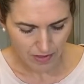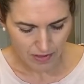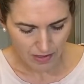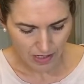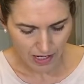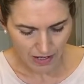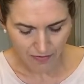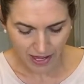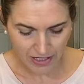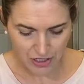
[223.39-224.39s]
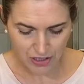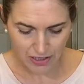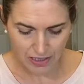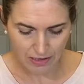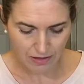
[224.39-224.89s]
And I've
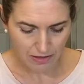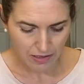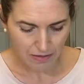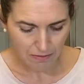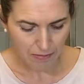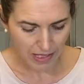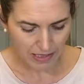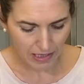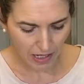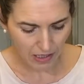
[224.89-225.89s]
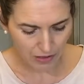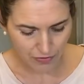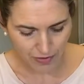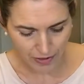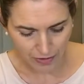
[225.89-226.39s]
actually made
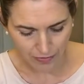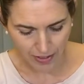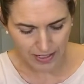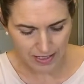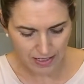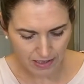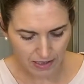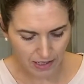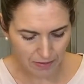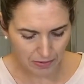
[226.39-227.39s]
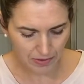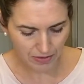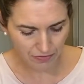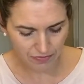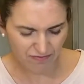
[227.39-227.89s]
cauliflower rice a couple
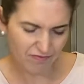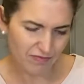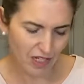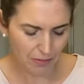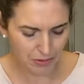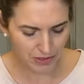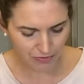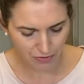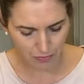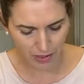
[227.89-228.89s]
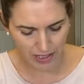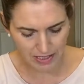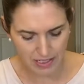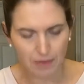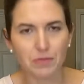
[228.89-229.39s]
different ways.
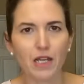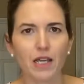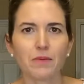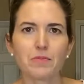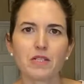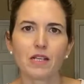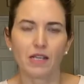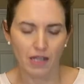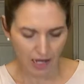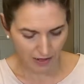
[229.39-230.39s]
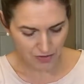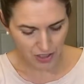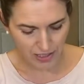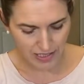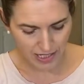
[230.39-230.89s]
Sometimes I've
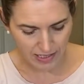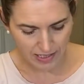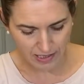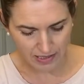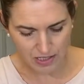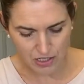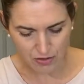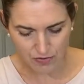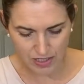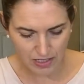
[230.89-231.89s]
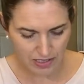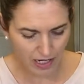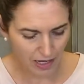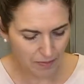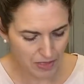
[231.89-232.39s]
sauteed it on the stove
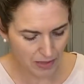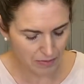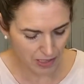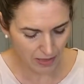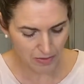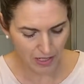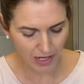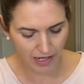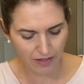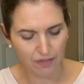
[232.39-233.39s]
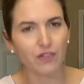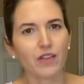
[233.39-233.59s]
top. Sometimes I have